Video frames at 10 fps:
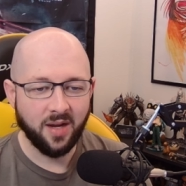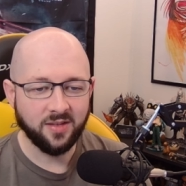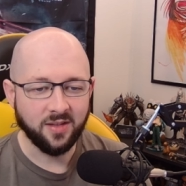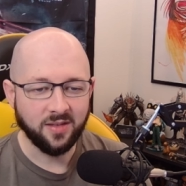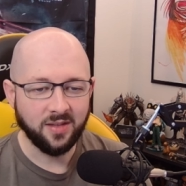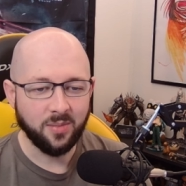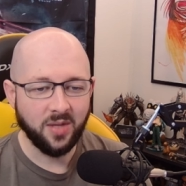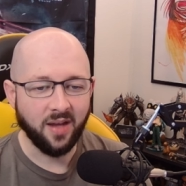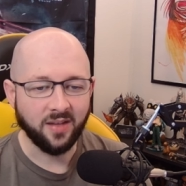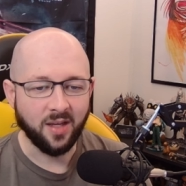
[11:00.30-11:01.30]
in the sleep
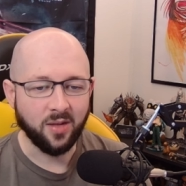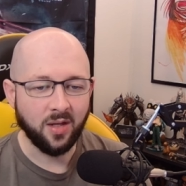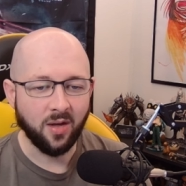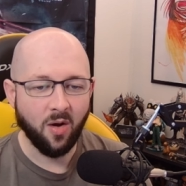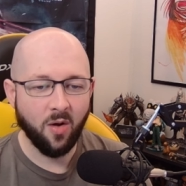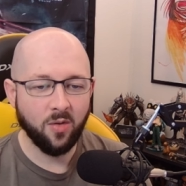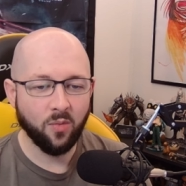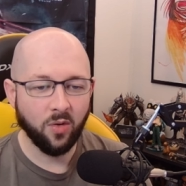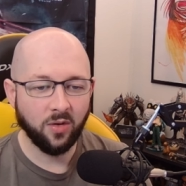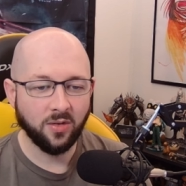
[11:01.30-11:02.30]
decks. I think a hard
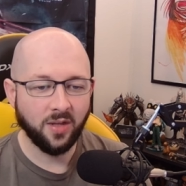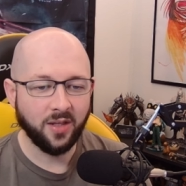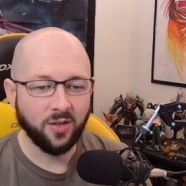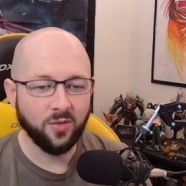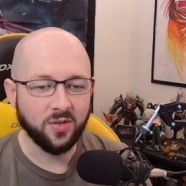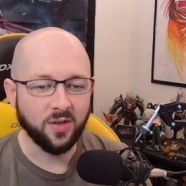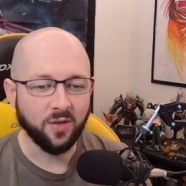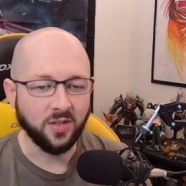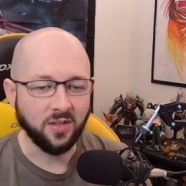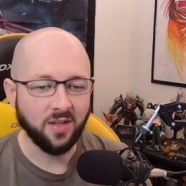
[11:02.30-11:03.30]
worker like you deserves
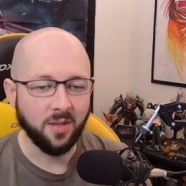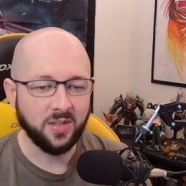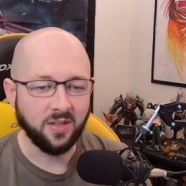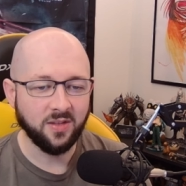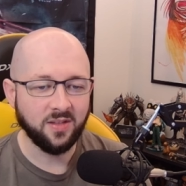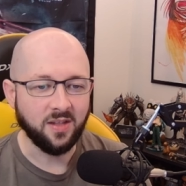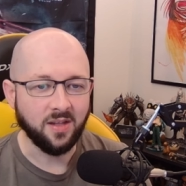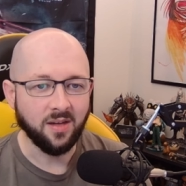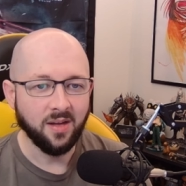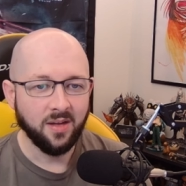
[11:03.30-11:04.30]
a sub-skill
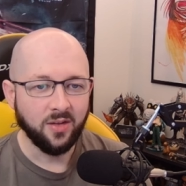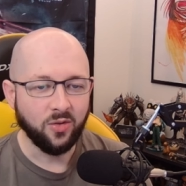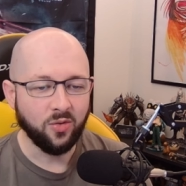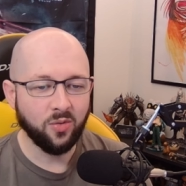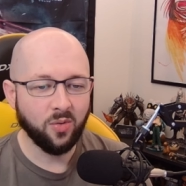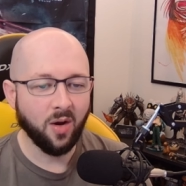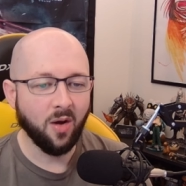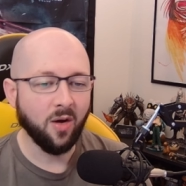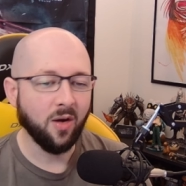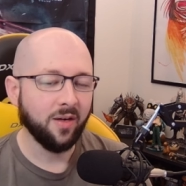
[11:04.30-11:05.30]
seed. You
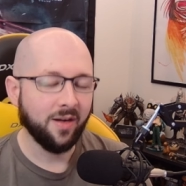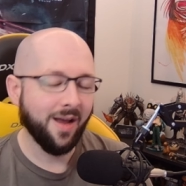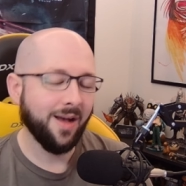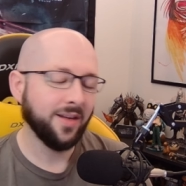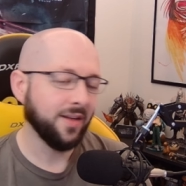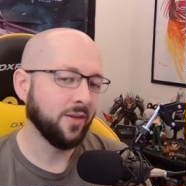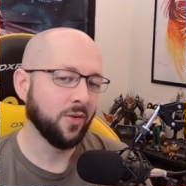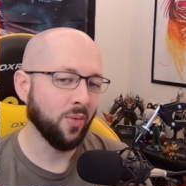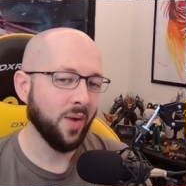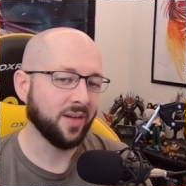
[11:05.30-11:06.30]
are not
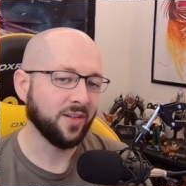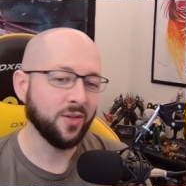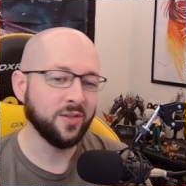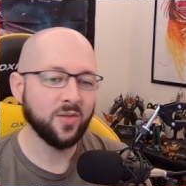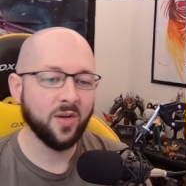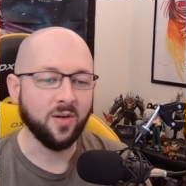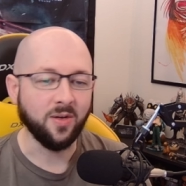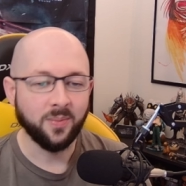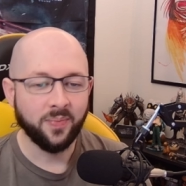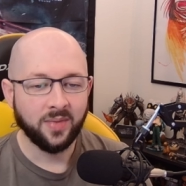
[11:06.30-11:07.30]
incorrect, good sir.
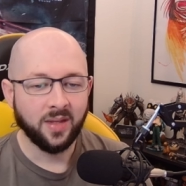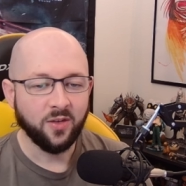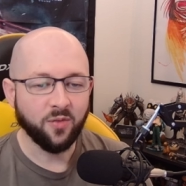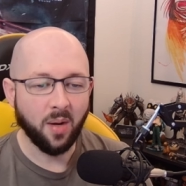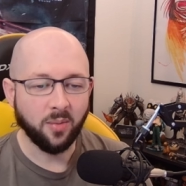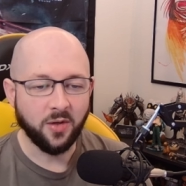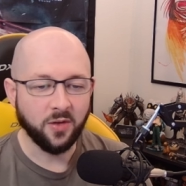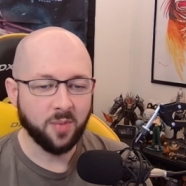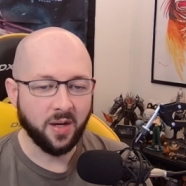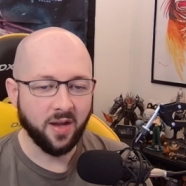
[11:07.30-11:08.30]
You've probably noticed
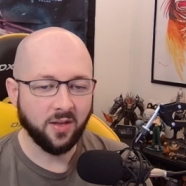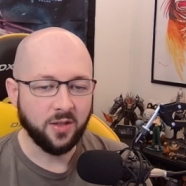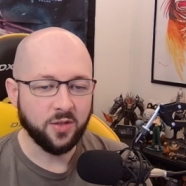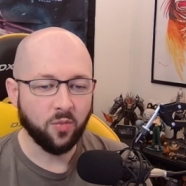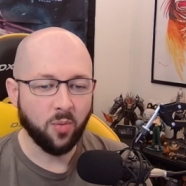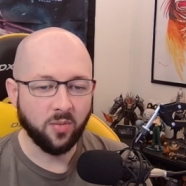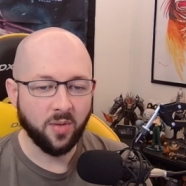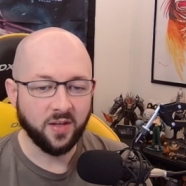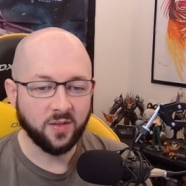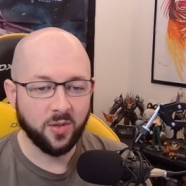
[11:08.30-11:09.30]
by now that each of your Pokemon
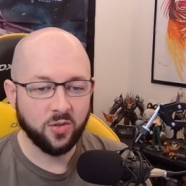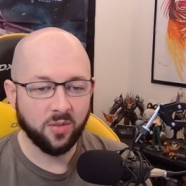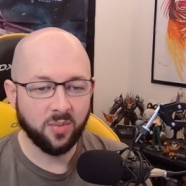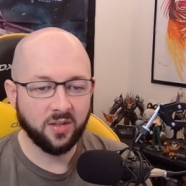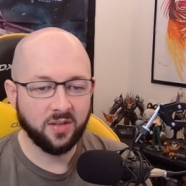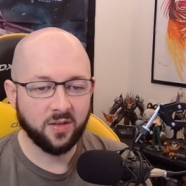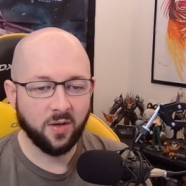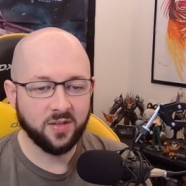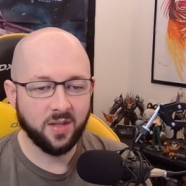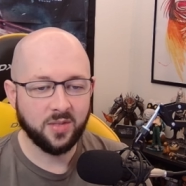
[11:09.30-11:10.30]
has special abilities
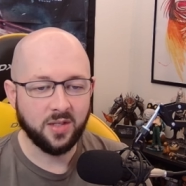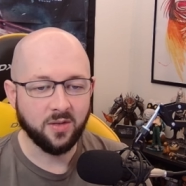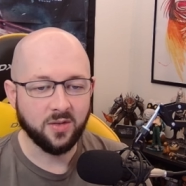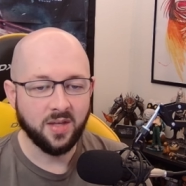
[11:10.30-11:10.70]
called sub-skills.